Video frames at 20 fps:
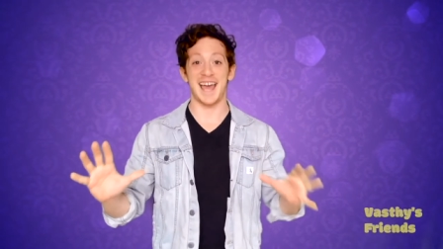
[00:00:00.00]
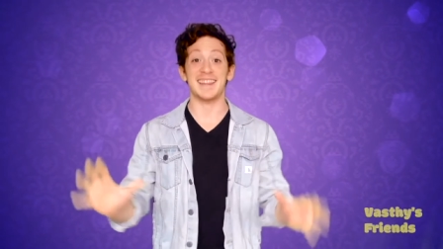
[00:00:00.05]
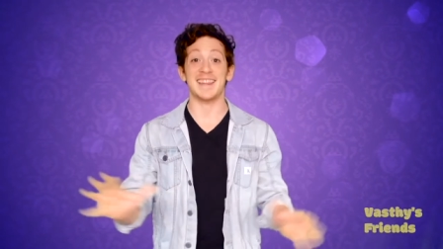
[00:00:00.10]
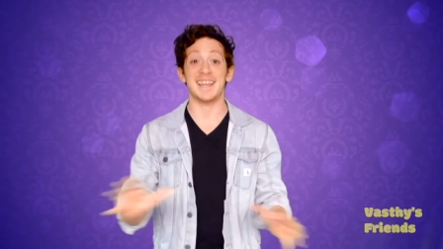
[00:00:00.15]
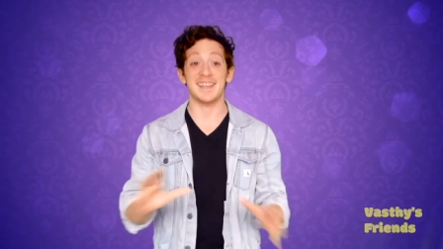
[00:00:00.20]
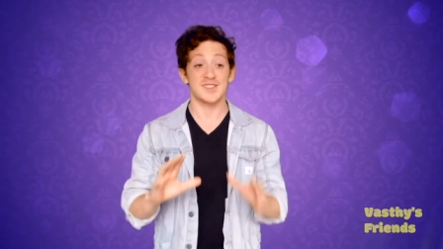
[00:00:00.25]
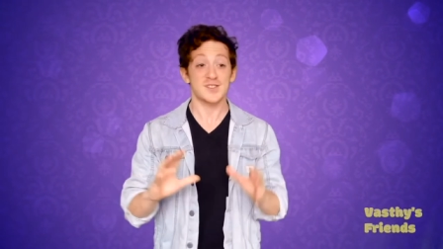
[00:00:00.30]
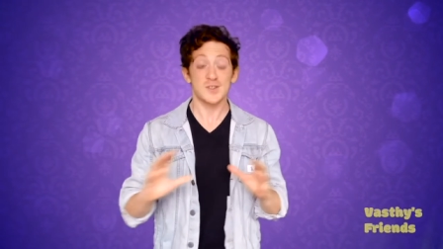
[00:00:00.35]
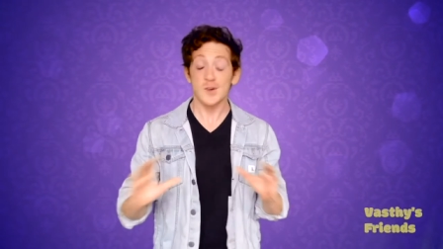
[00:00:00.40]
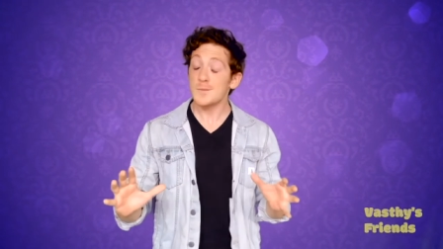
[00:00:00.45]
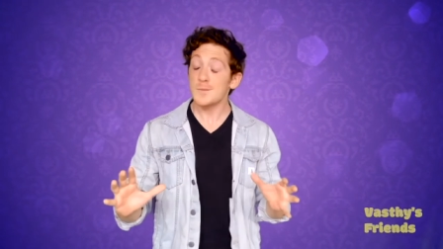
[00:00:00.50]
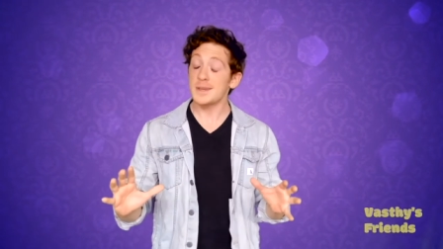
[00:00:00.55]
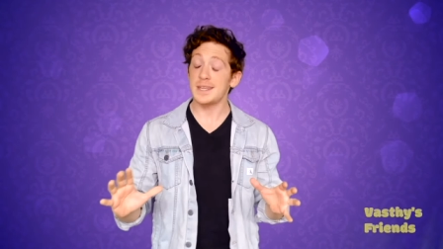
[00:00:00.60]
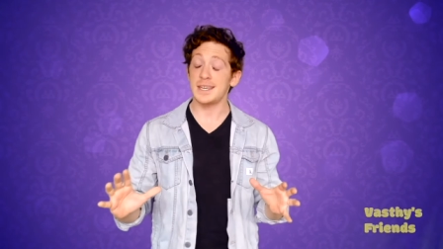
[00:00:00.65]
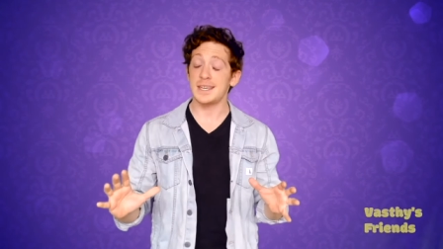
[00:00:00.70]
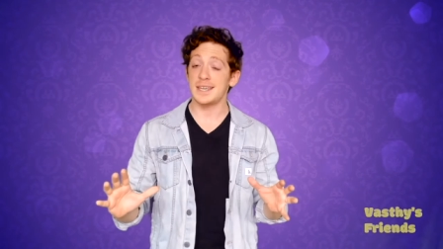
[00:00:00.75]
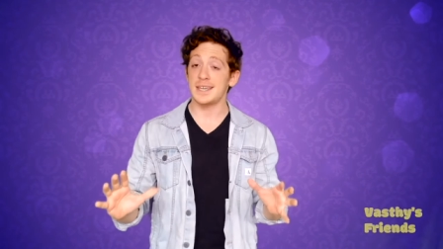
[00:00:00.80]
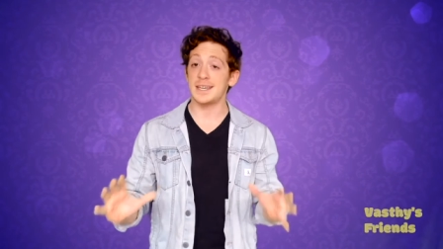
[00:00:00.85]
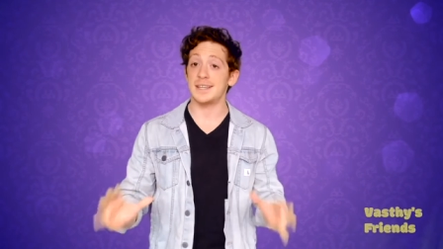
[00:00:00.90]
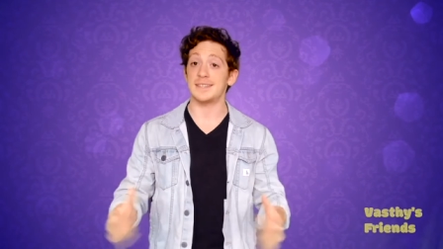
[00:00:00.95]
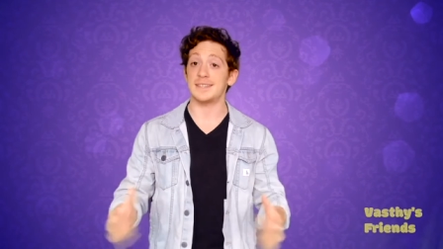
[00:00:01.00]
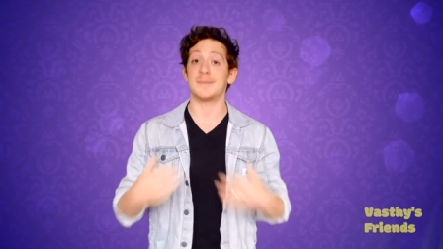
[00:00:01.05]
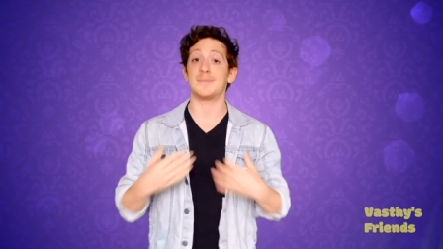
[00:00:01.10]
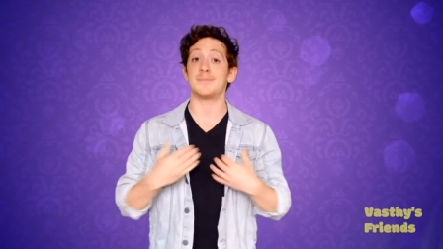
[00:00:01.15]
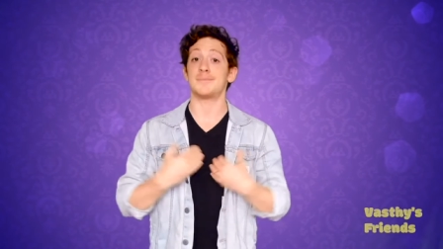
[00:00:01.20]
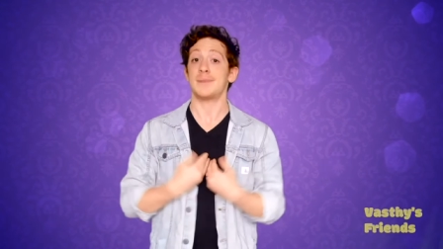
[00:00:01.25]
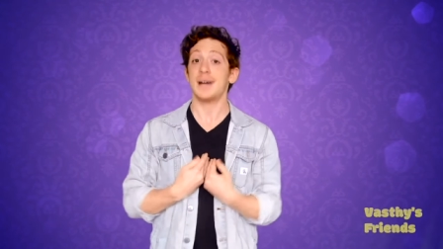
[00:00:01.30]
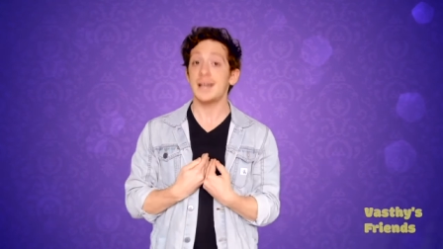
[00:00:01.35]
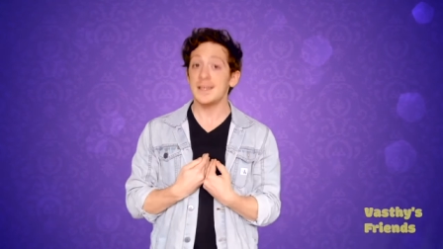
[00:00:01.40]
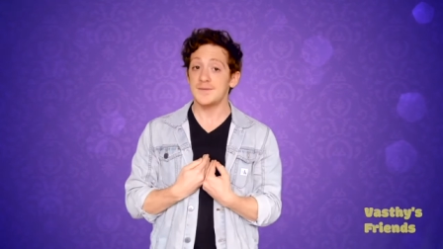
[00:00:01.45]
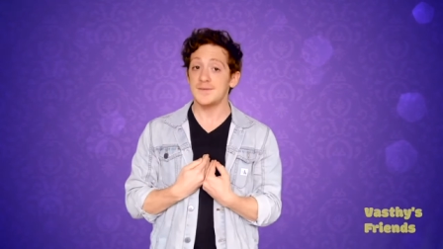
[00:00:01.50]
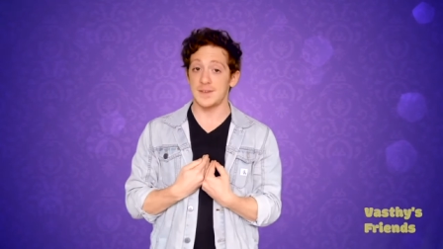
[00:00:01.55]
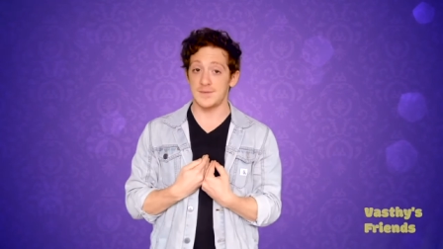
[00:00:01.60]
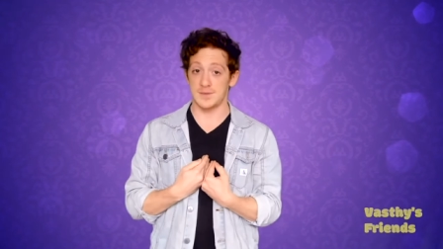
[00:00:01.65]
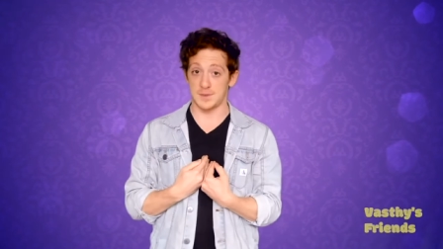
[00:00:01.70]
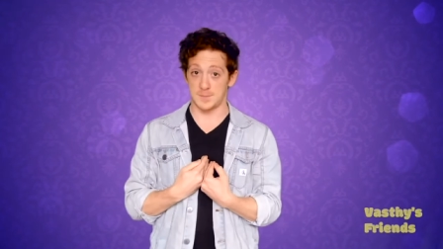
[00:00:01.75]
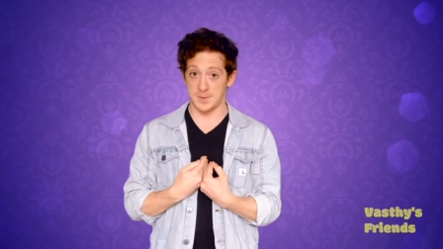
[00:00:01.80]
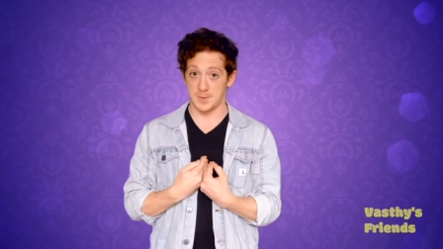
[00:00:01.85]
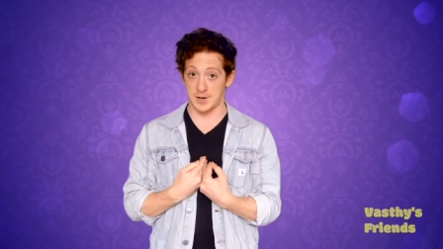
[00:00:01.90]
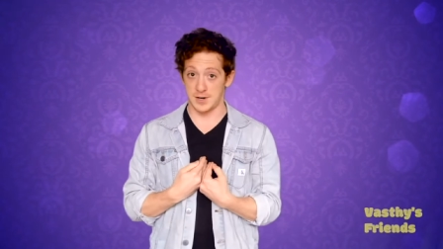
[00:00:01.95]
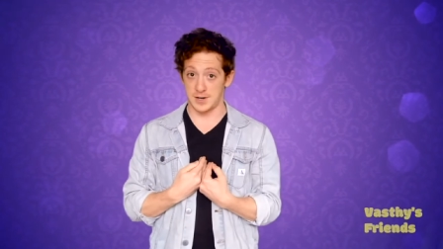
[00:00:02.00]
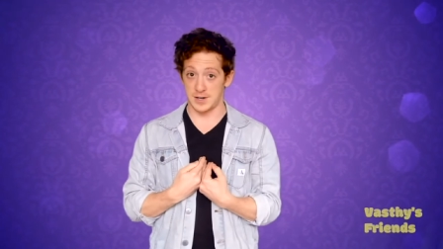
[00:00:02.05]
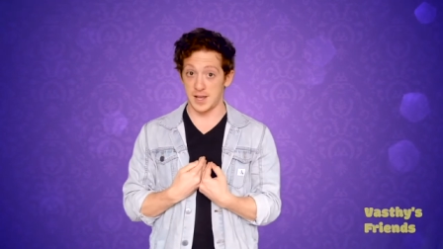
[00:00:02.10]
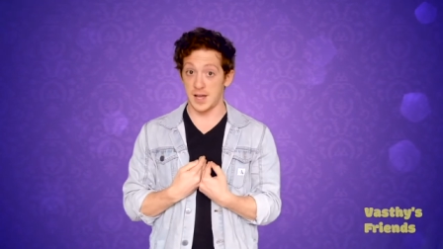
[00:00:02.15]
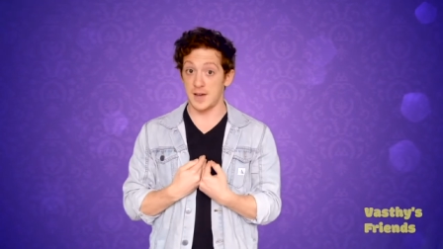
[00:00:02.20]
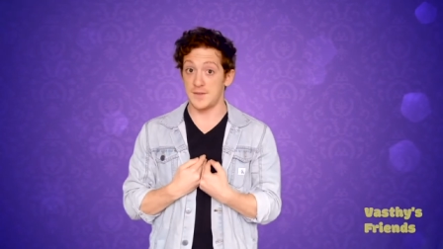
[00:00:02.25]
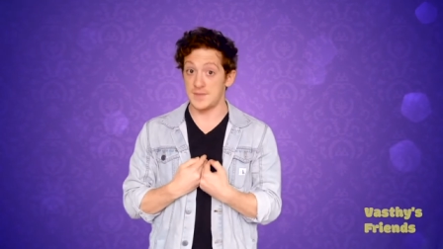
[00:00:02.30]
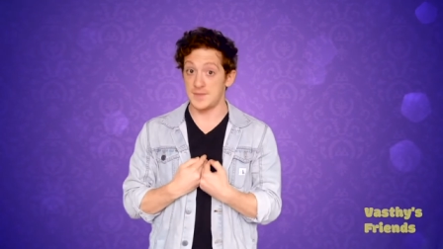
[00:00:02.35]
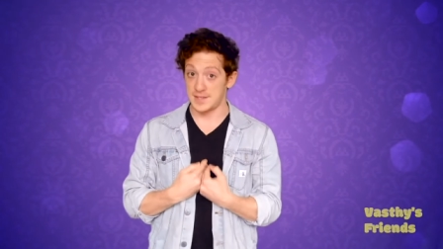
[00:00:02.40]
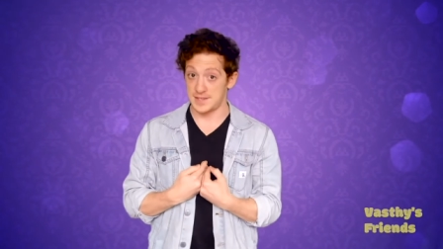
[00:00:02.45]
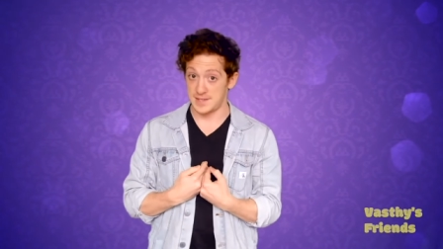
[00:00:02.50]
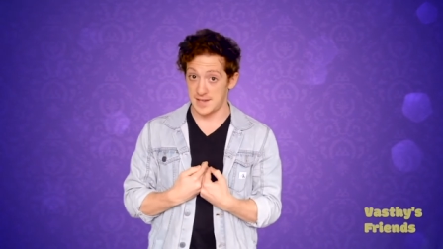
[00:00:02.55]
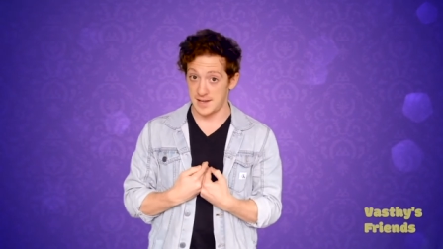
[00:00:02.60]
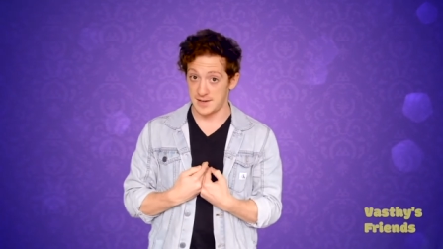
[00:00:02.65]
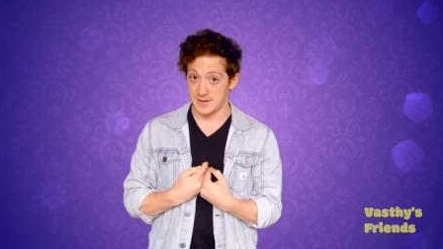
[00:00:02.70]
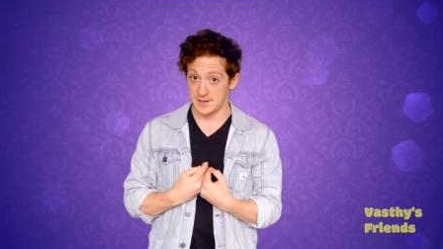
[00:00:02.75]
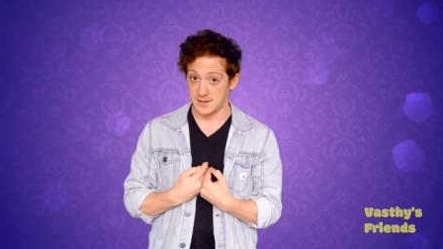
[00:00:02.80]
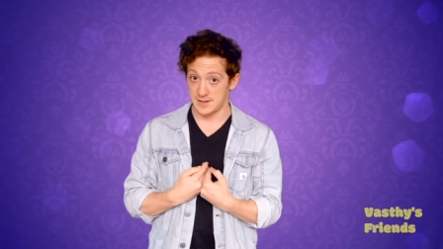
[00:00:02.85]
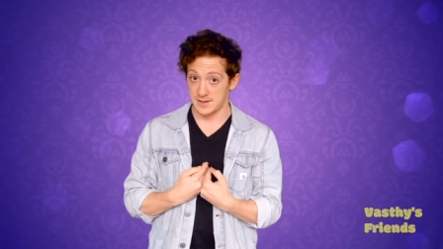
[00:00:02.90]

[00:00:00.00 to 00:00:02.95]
And like so many kids, my favorite part of the Seder